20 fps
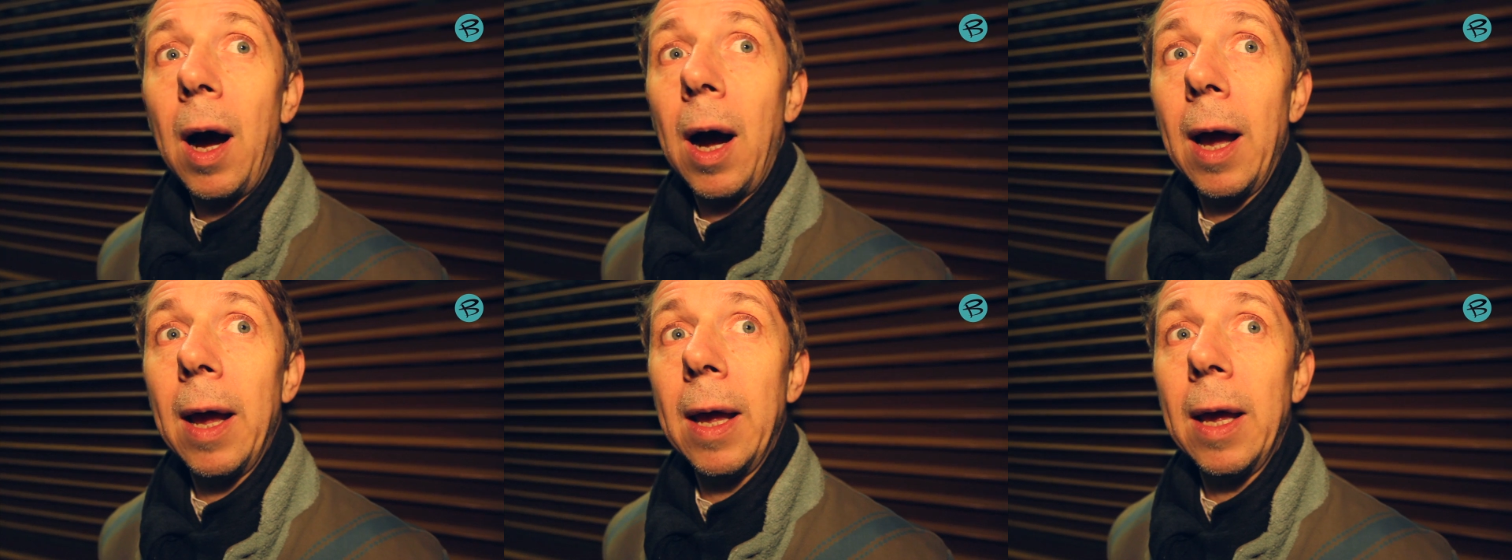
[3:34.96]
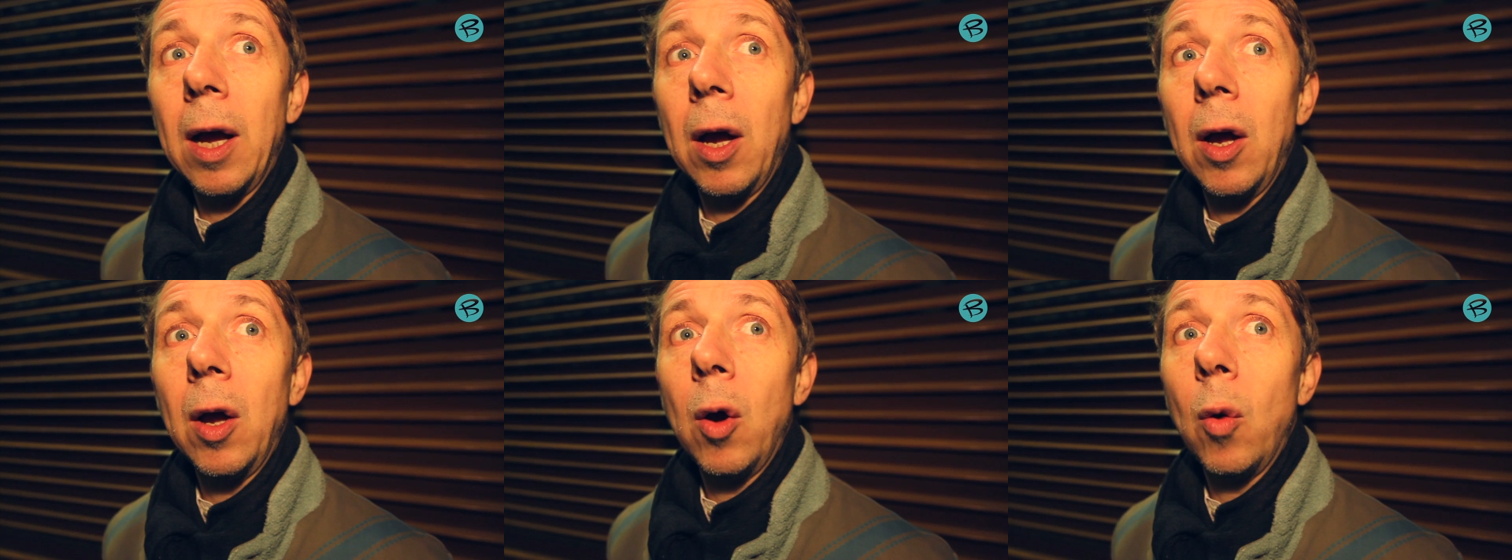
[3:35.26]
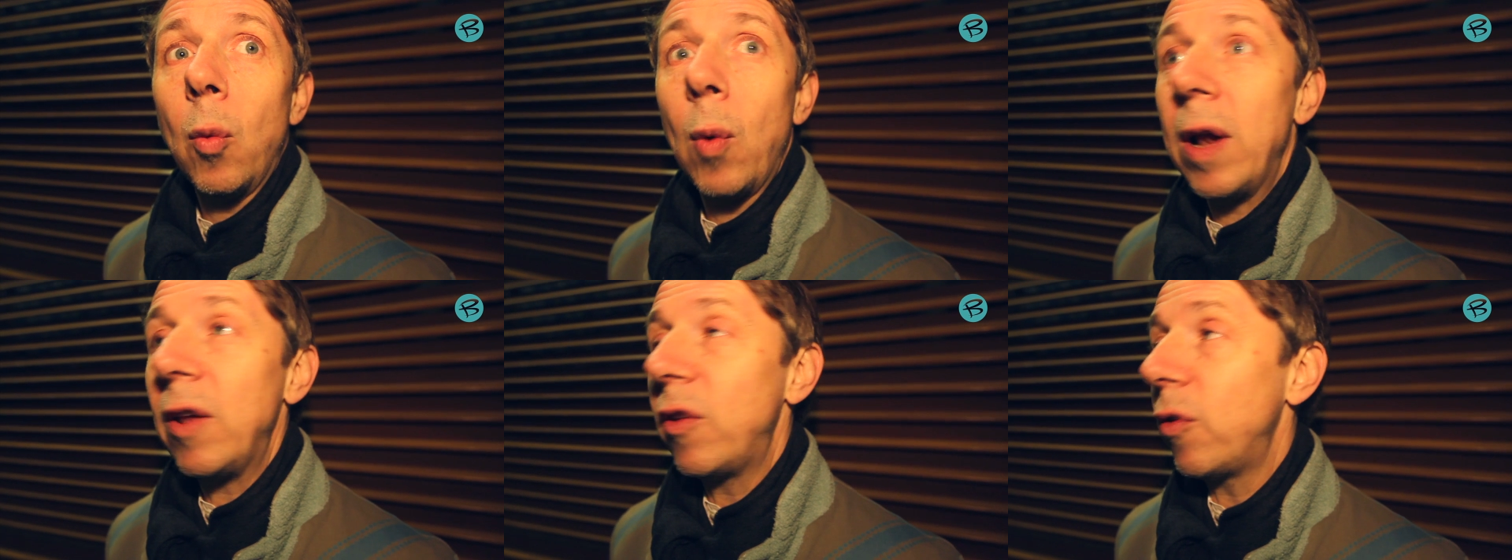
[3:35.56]
I
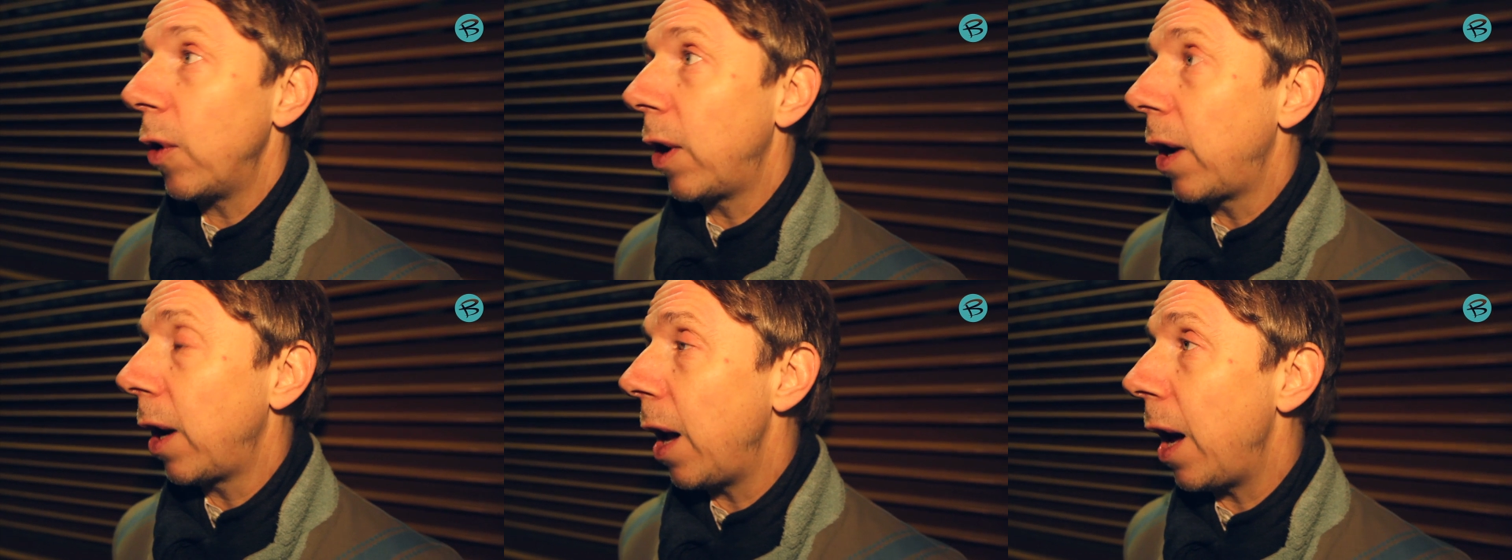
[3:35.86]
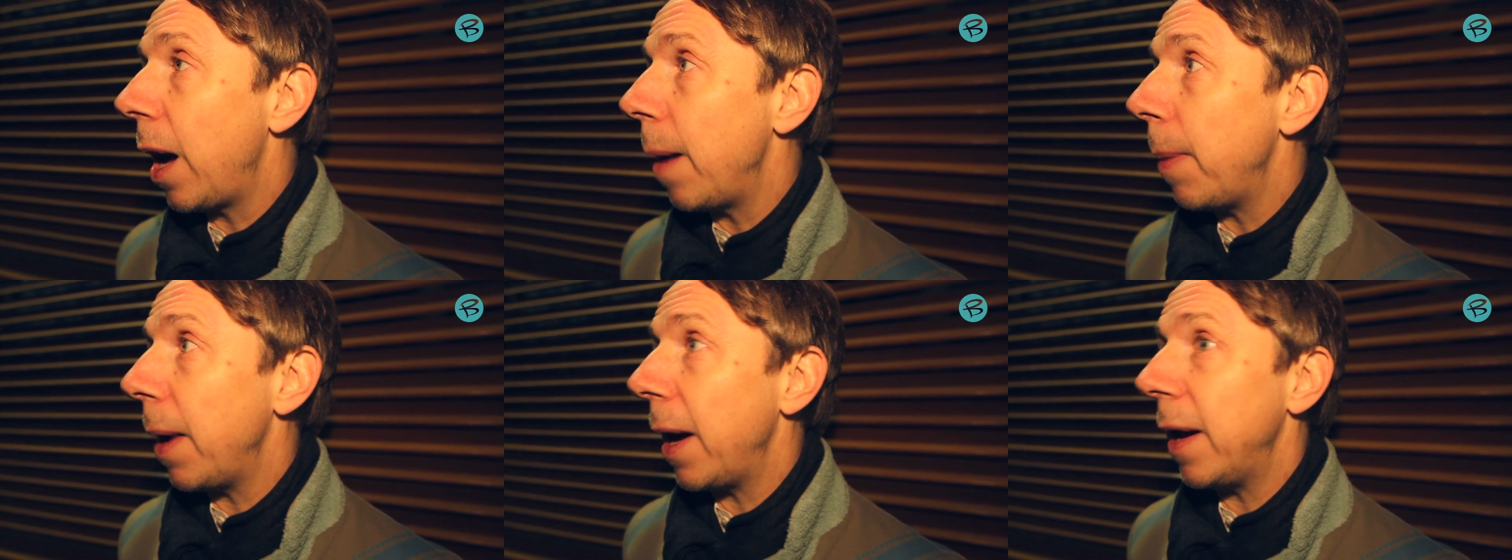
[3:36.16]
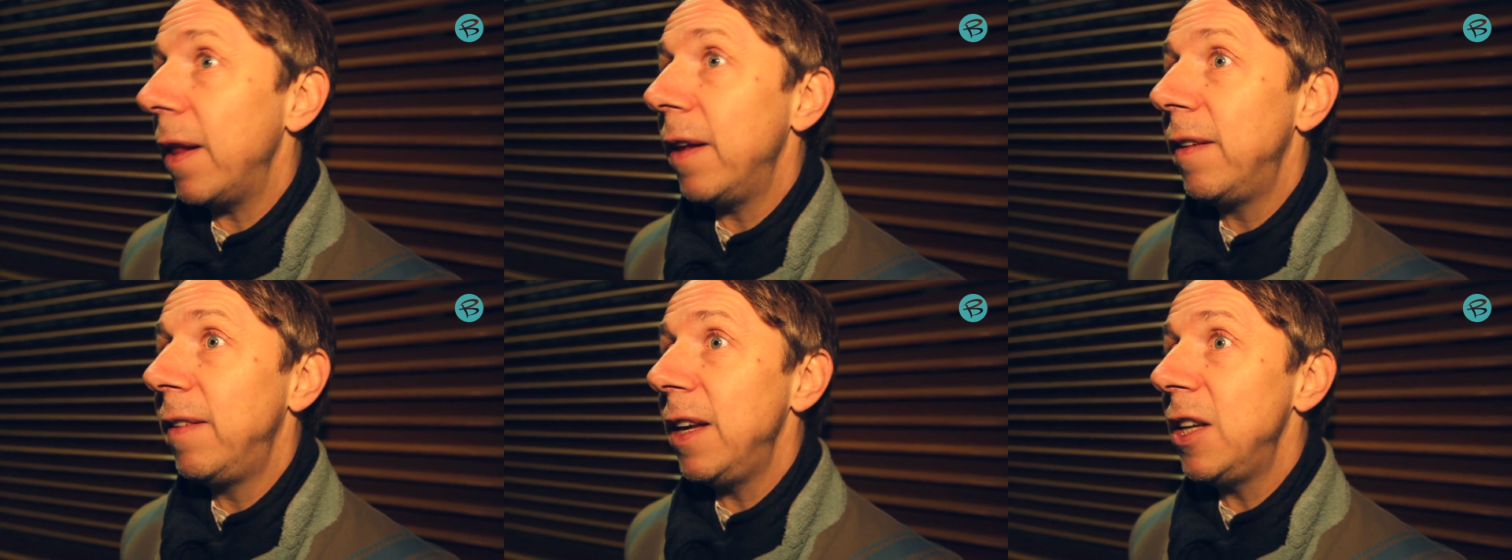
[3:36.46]
went to a club
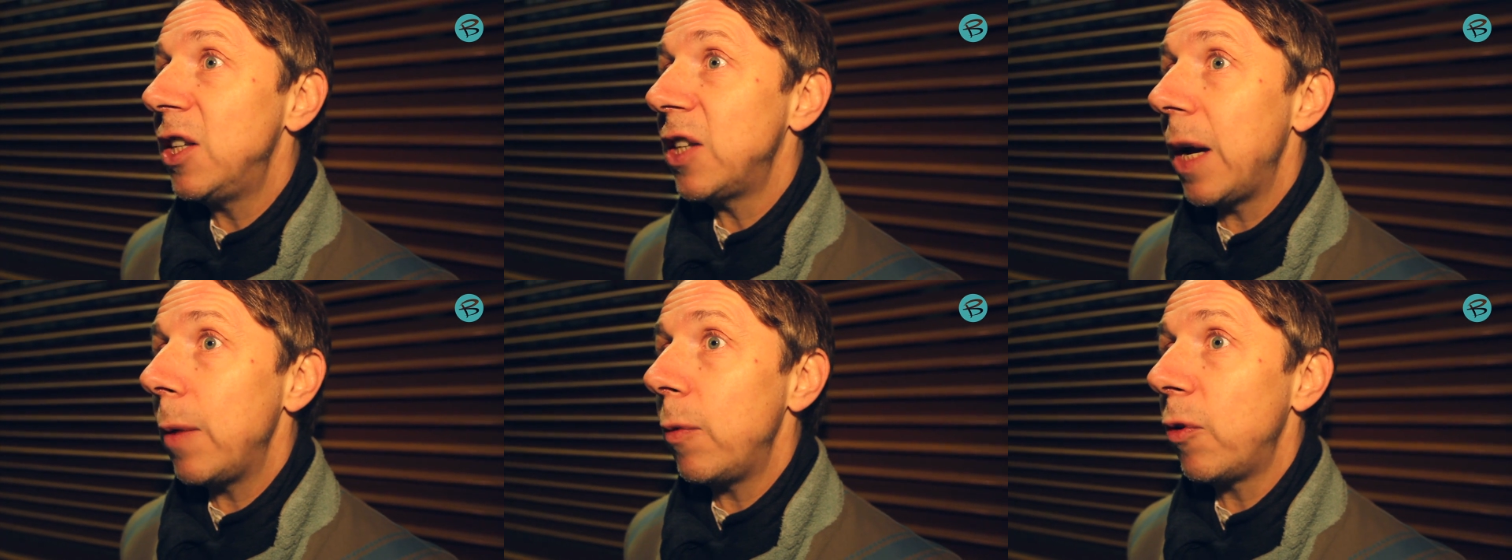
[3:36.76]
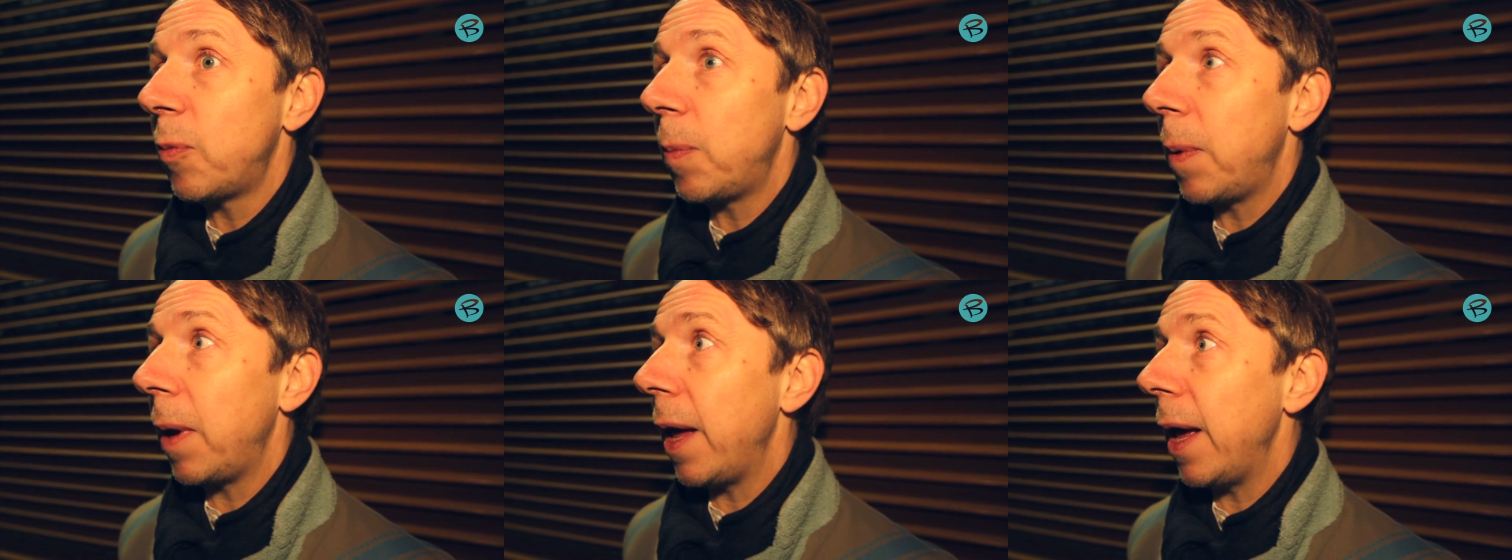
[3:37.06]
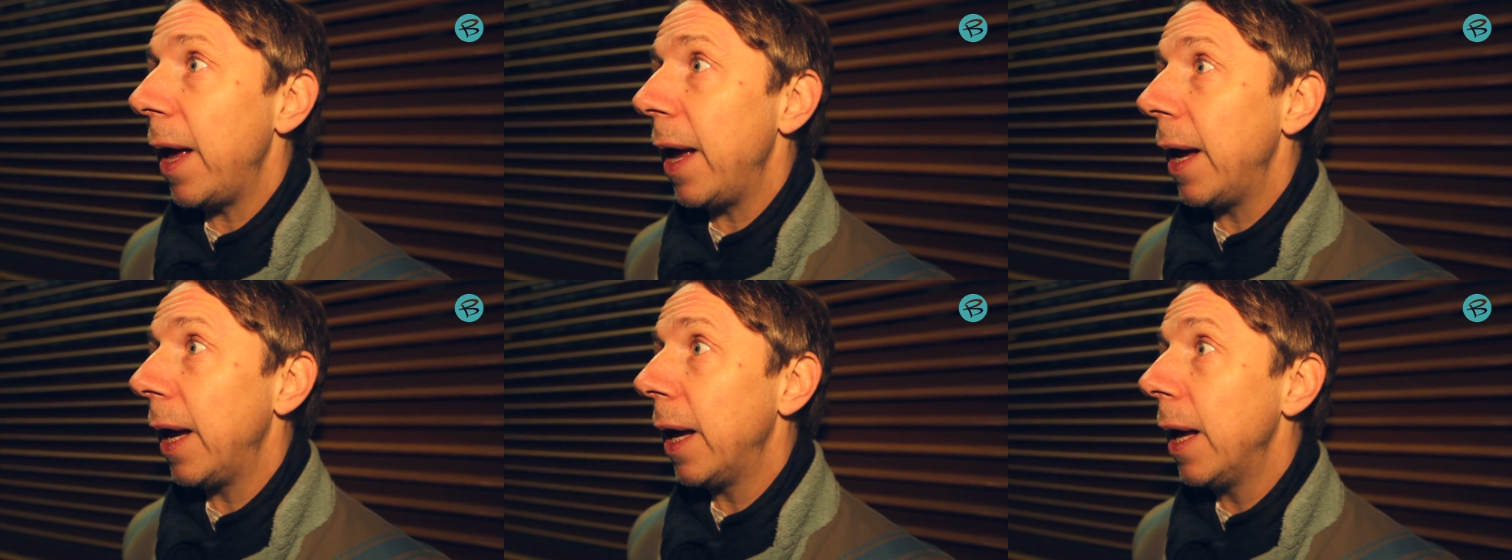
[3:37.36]
and the DJ was
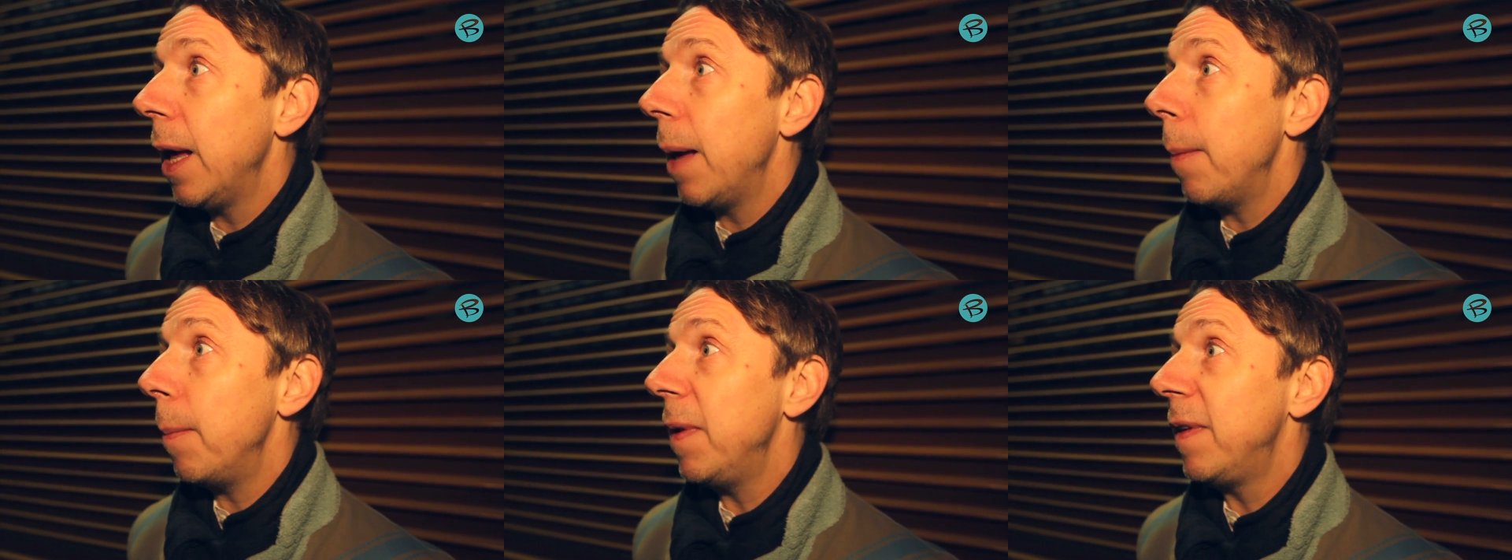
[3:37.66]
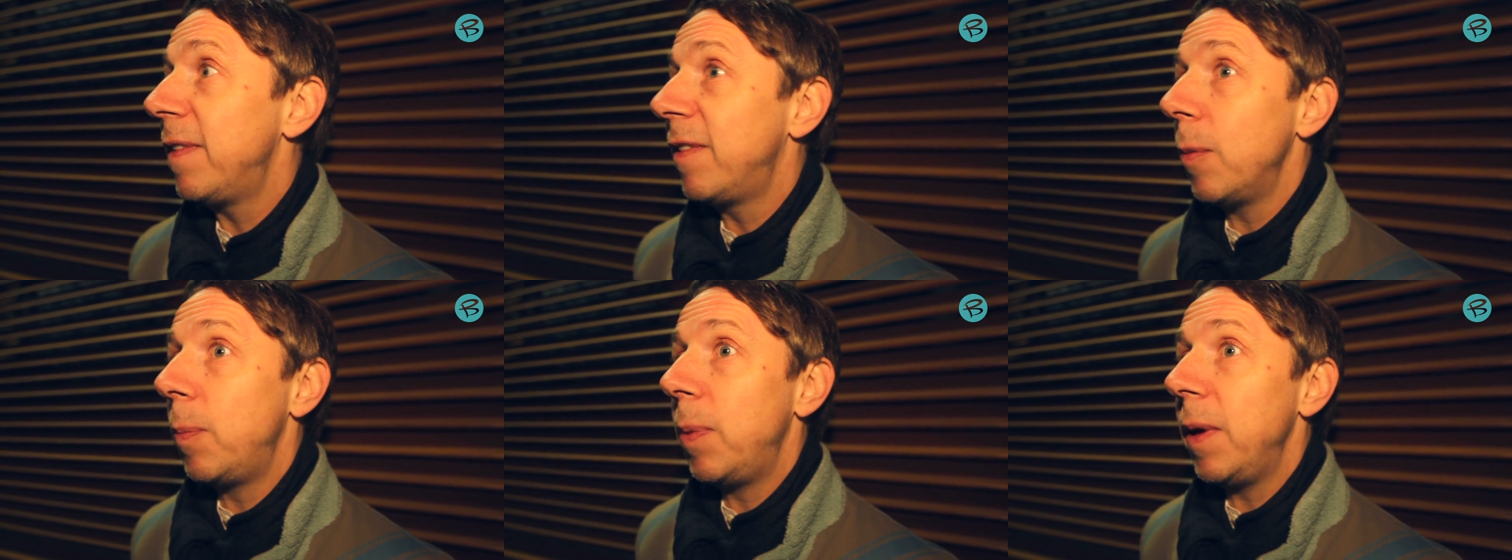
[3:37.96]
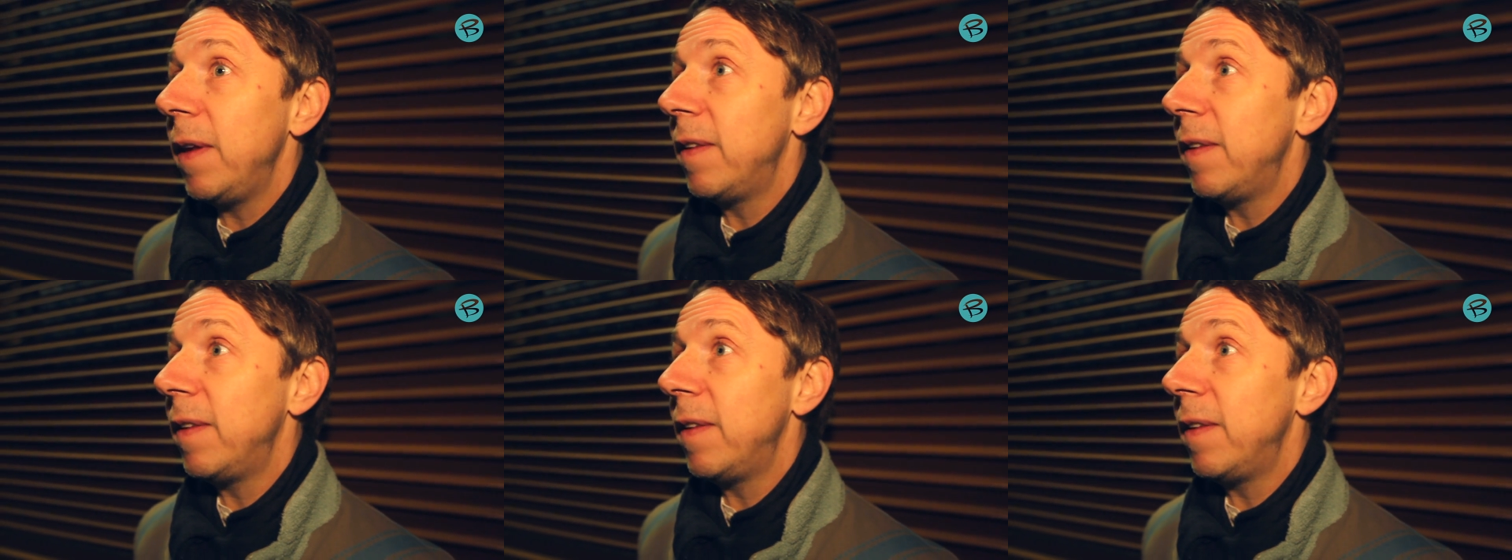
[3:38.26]
playing Mr.